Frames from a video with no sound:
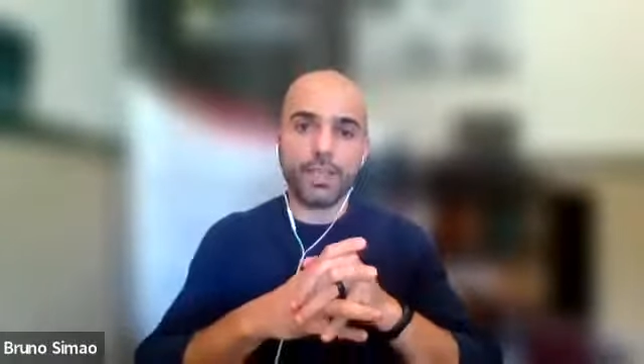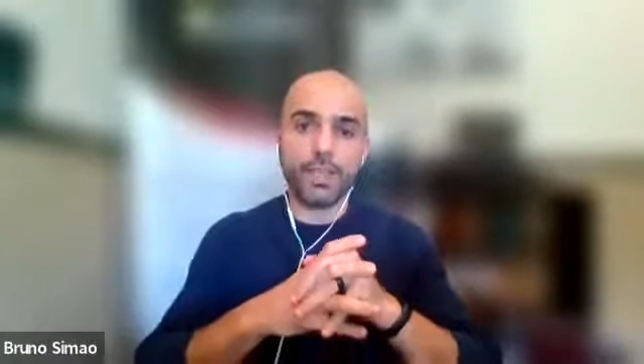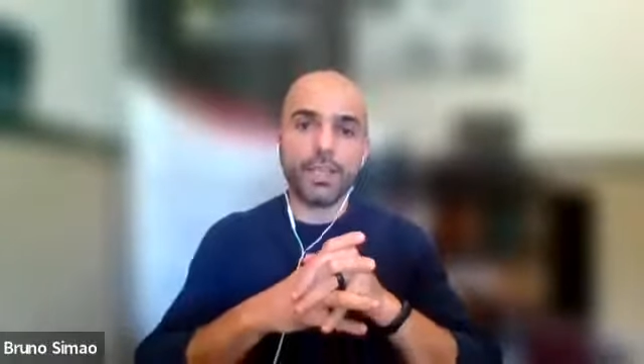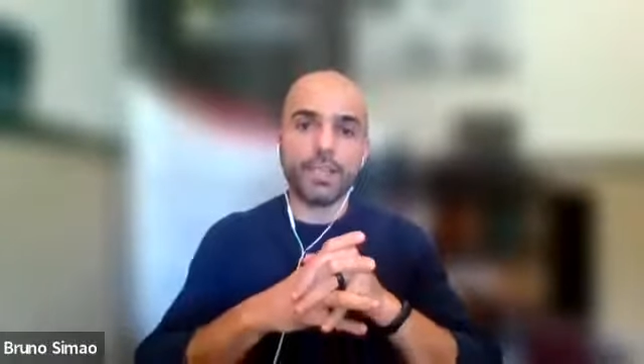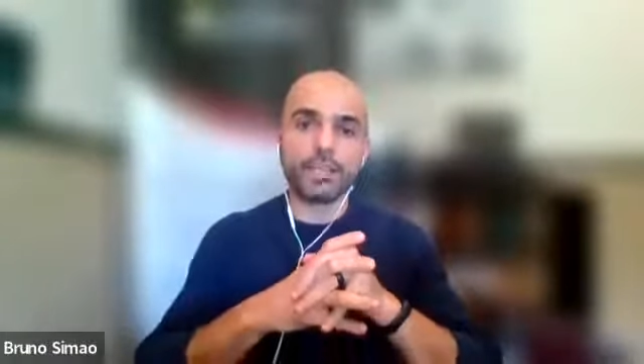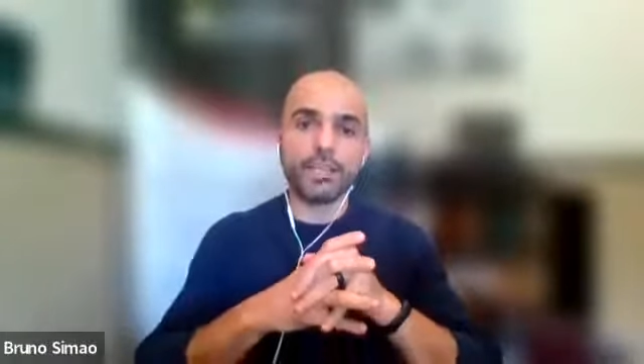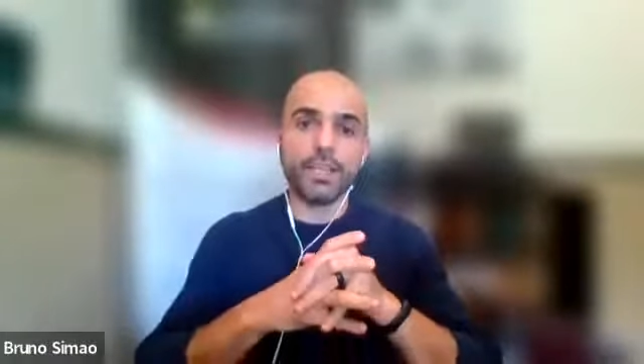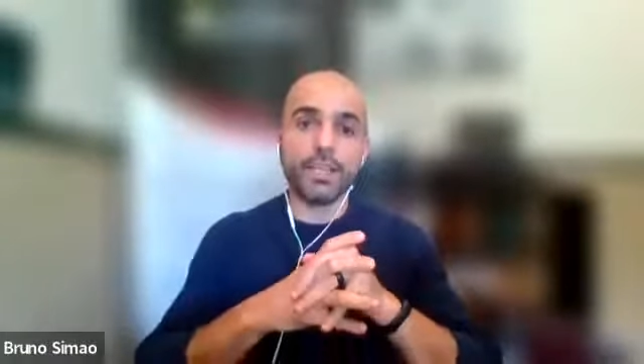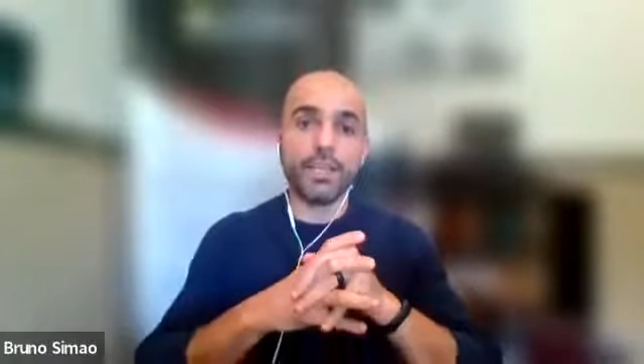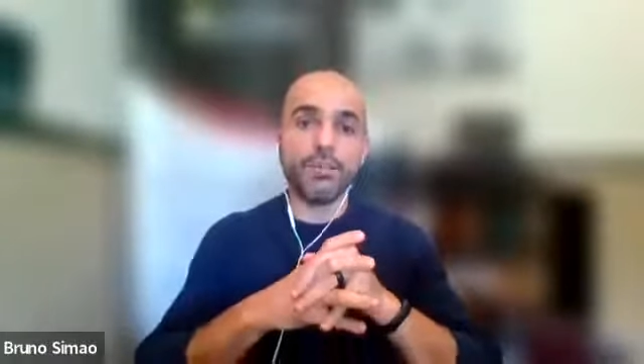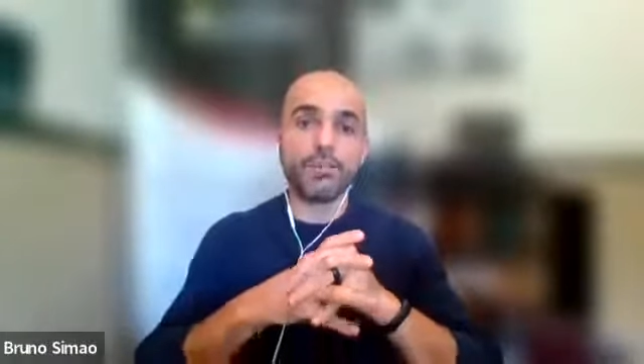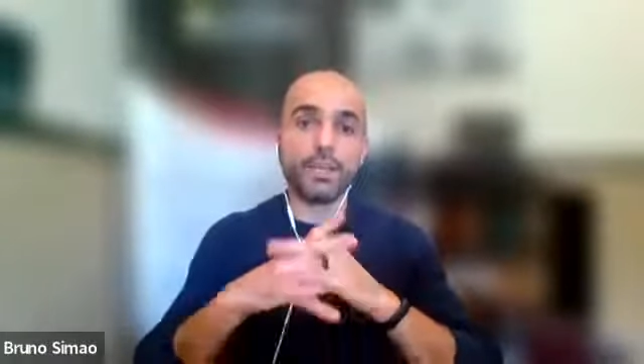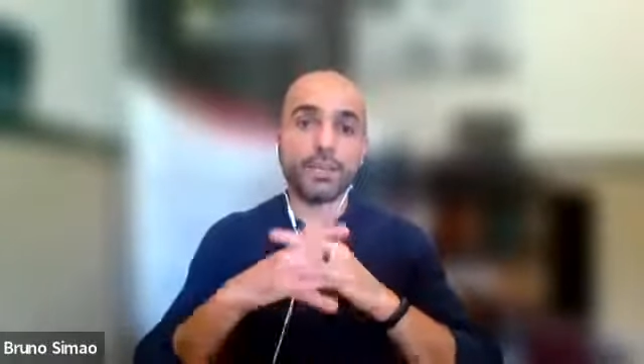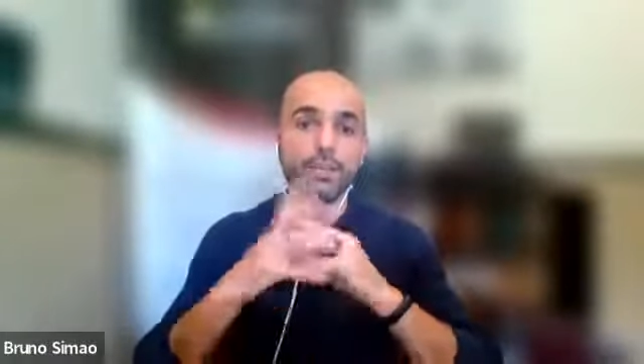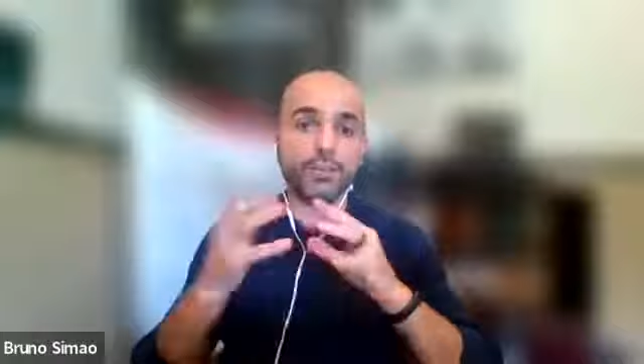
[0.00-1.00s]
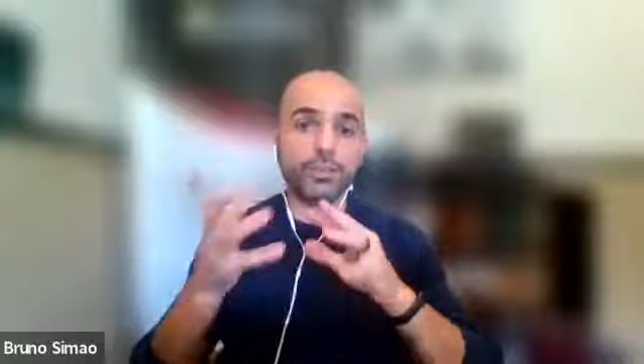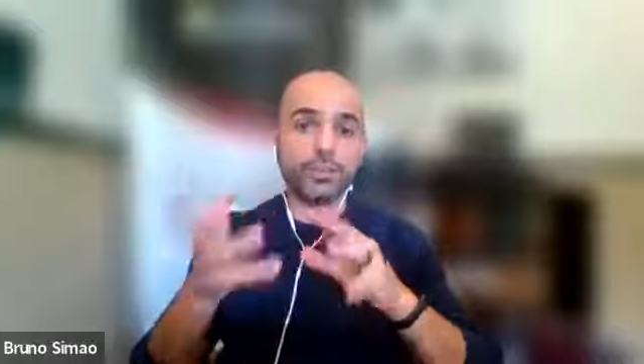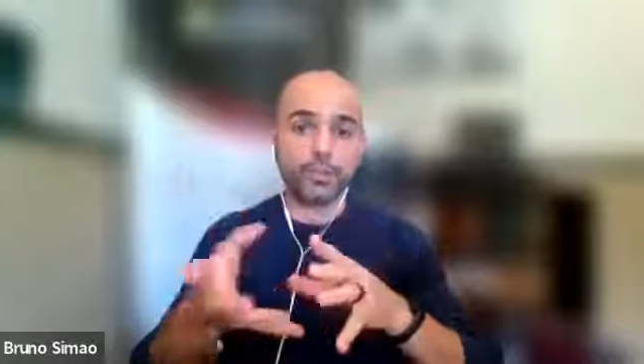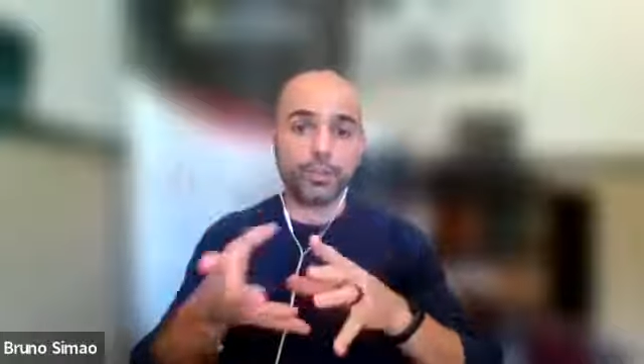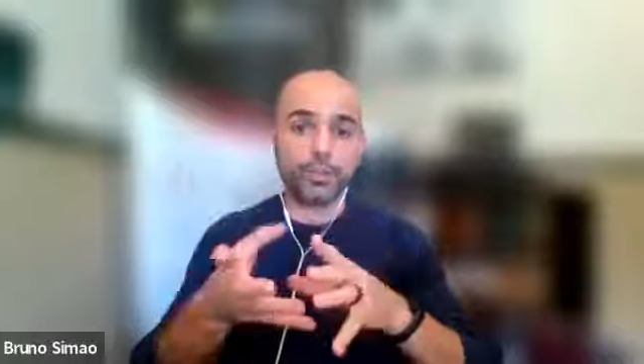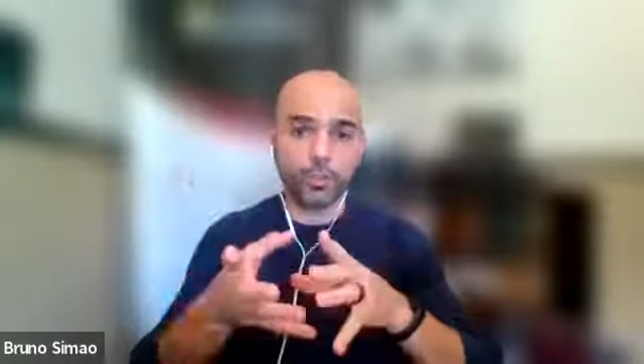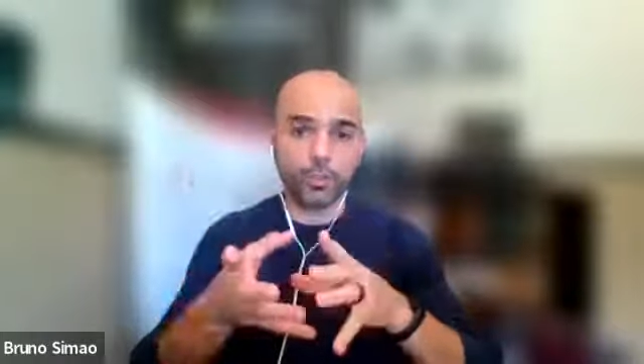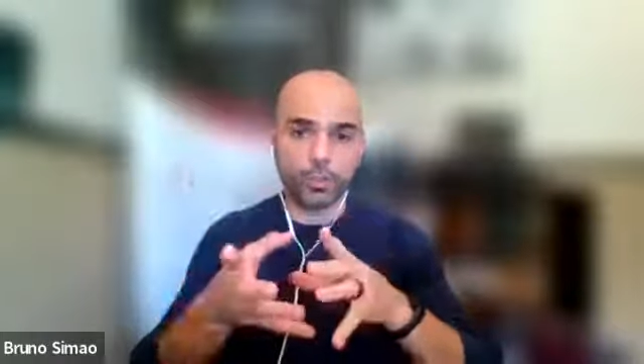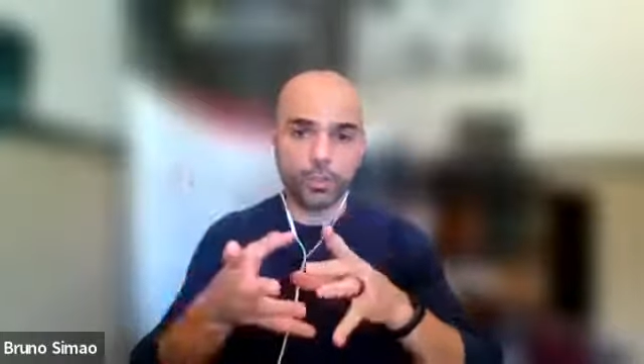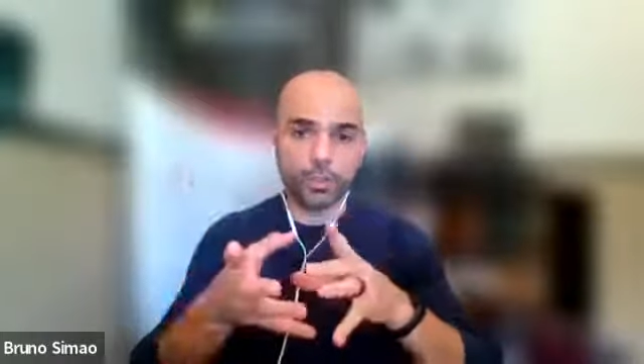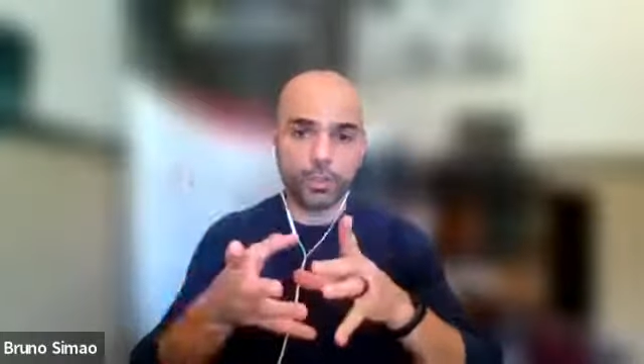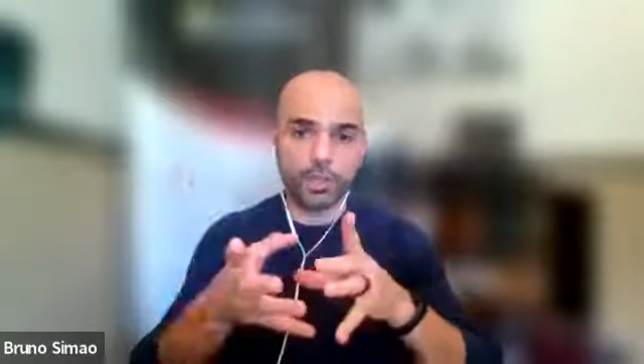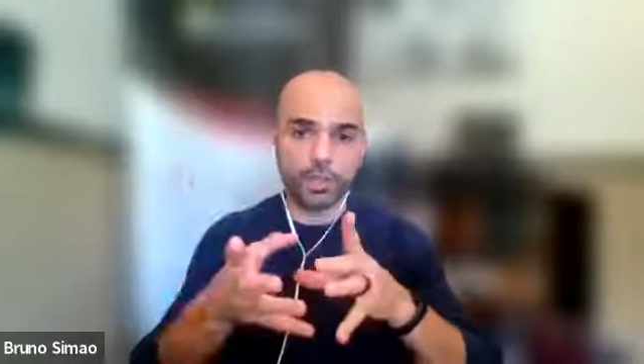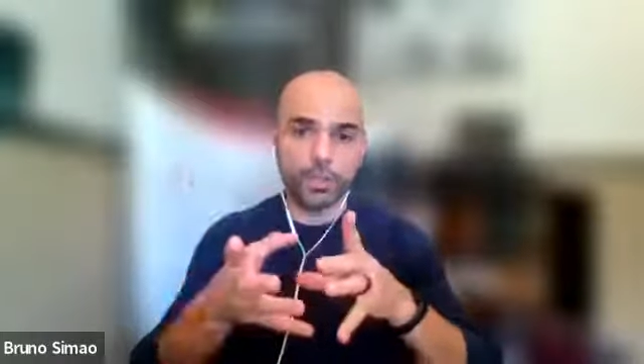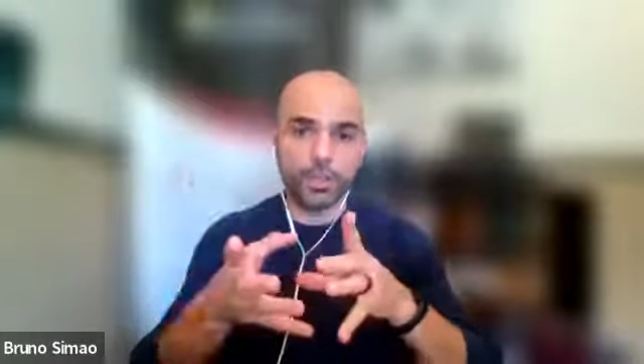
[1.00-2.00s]
as a magistrate's court
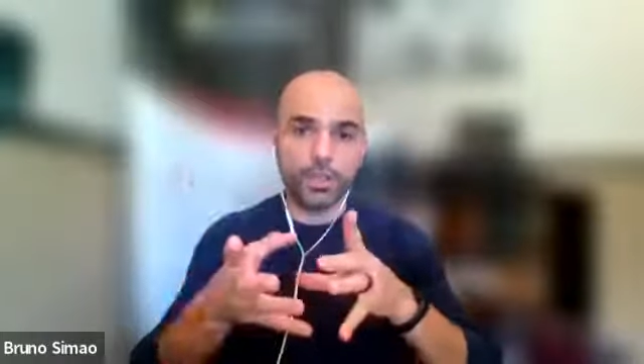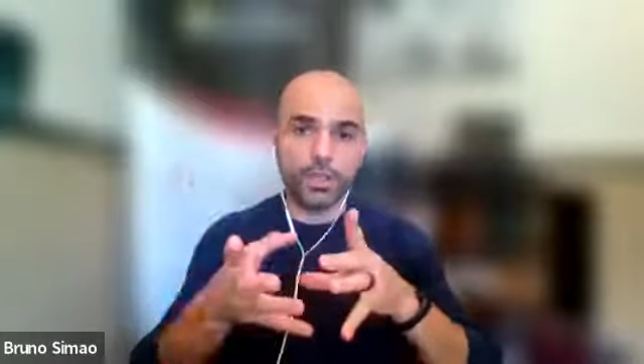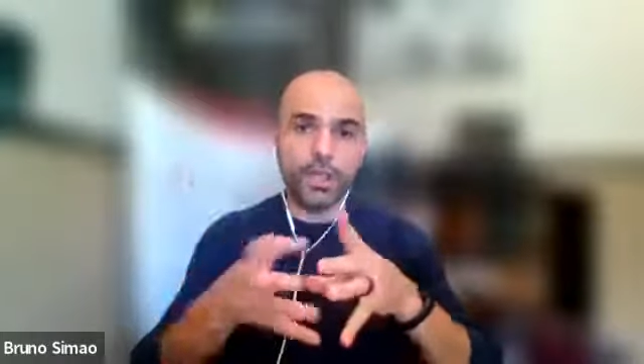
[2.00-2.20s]
order.